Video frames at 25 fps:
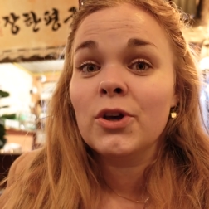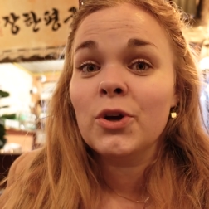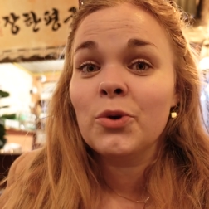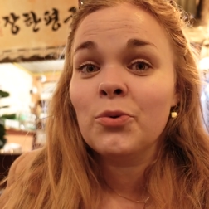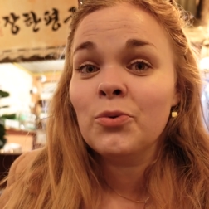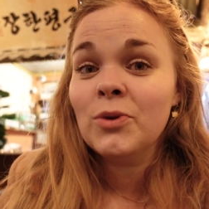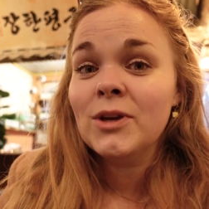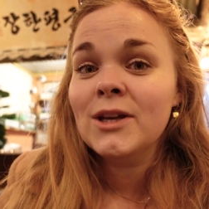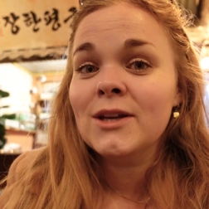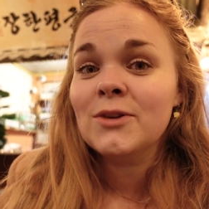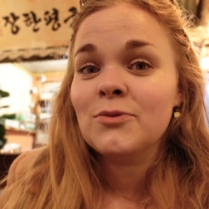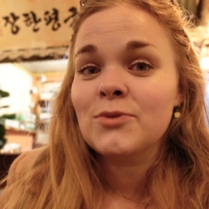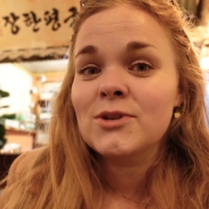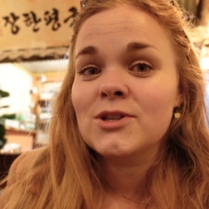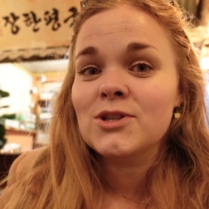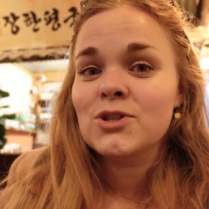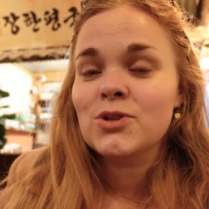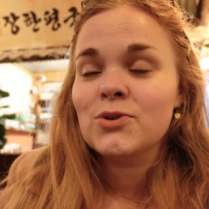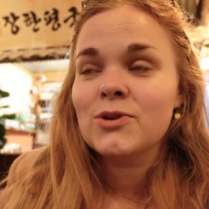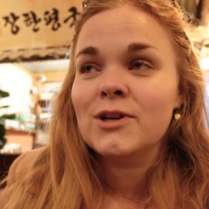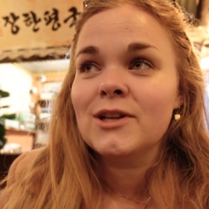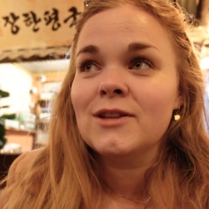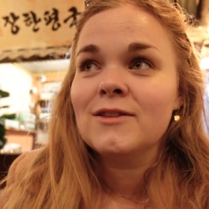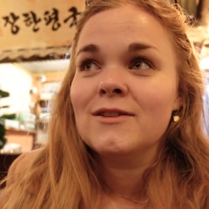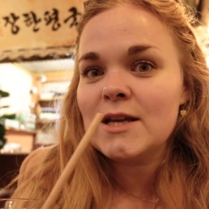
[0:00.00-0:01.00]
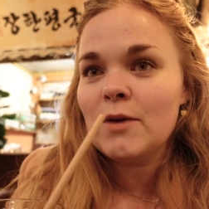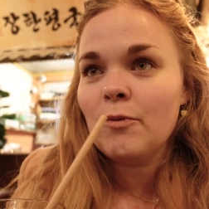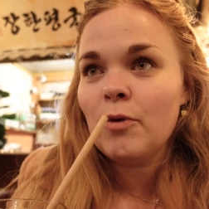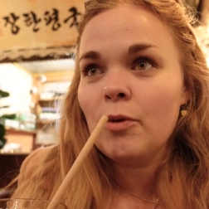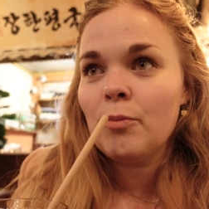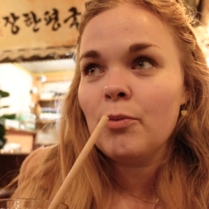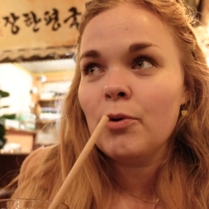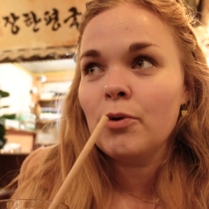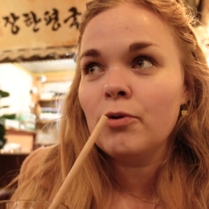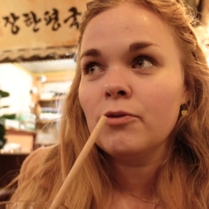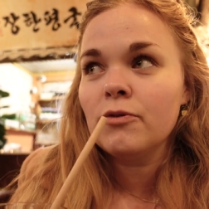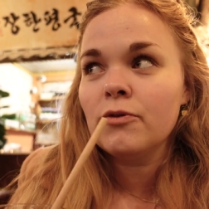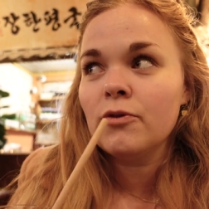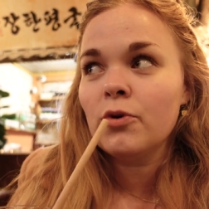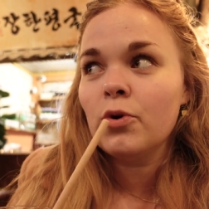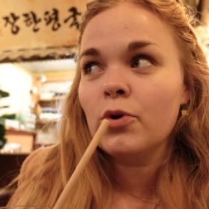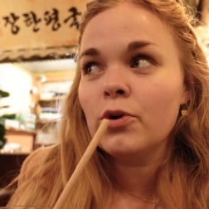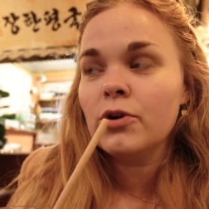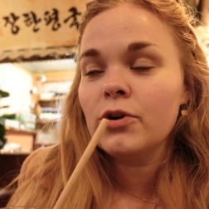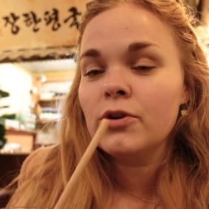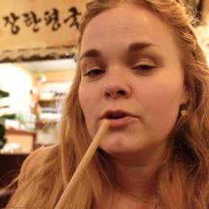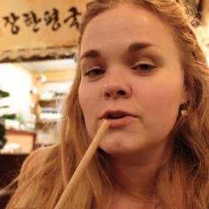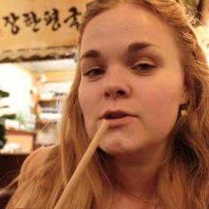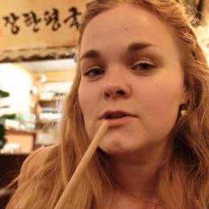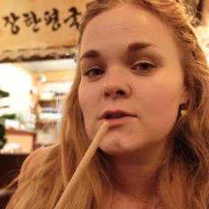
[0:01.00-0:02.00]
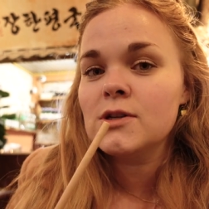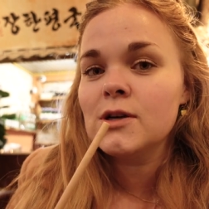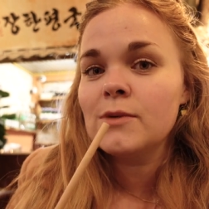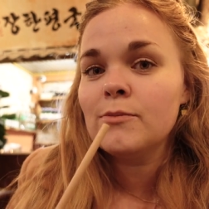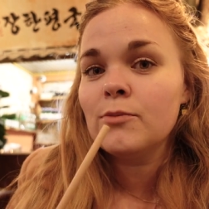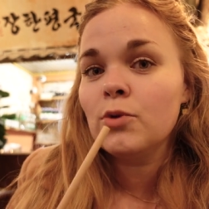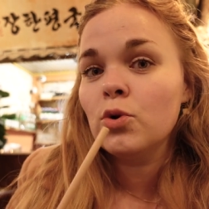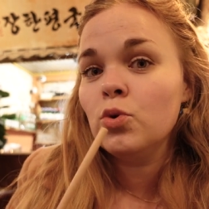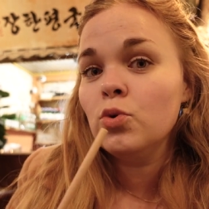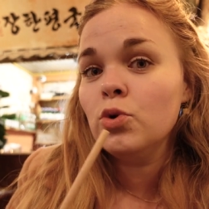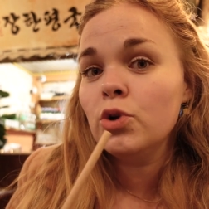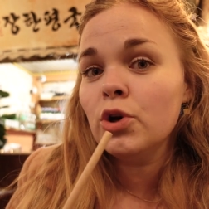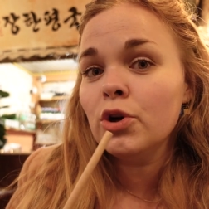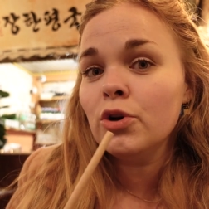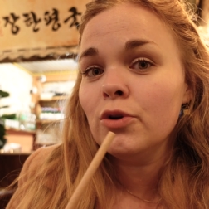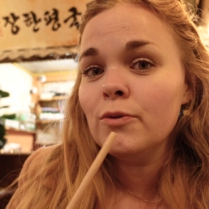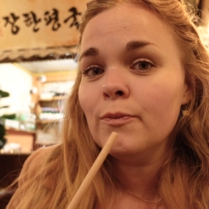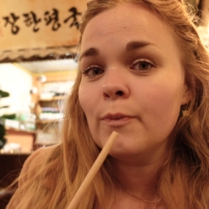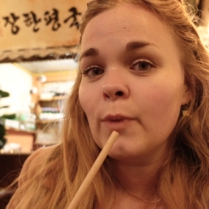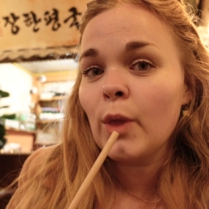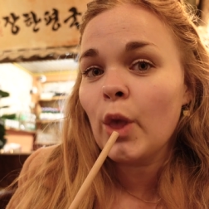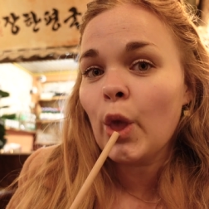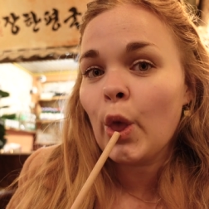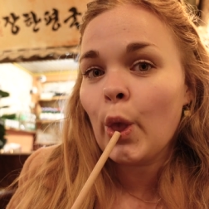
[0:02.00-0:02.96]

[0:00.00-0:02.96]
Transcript: Korean restaurant and we both ordered some udon.